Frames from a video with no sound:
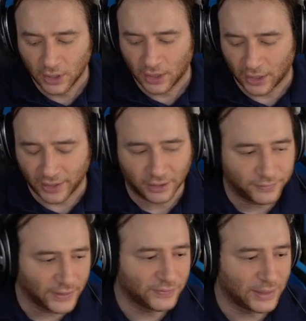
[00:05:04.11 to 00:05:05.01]
And I
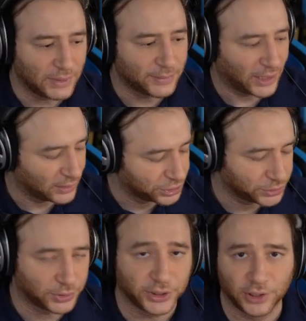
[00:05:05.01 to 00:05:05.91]
think they mean by
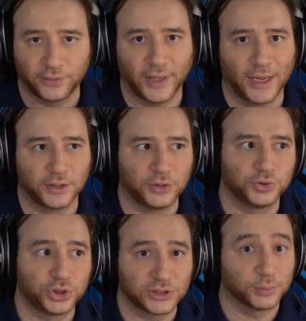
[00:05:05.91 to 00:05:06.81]
eligible here that you're
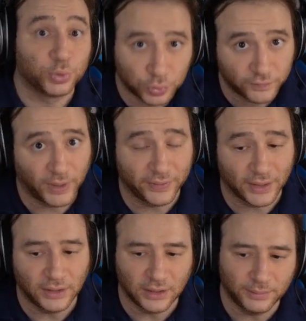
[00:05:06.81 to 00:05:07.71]
just approved by the
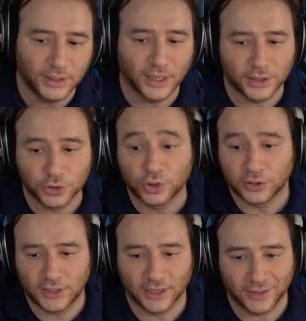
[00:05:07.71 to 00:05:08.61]
N D E B and you
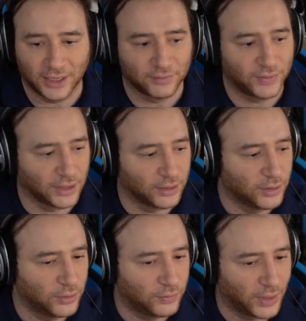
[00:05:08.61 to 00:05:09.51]
could take the A F K,
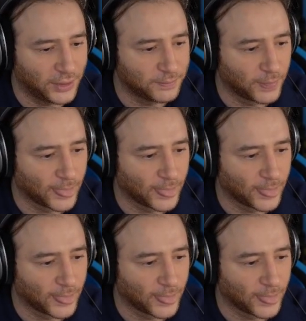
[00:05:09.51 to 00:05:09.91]
right?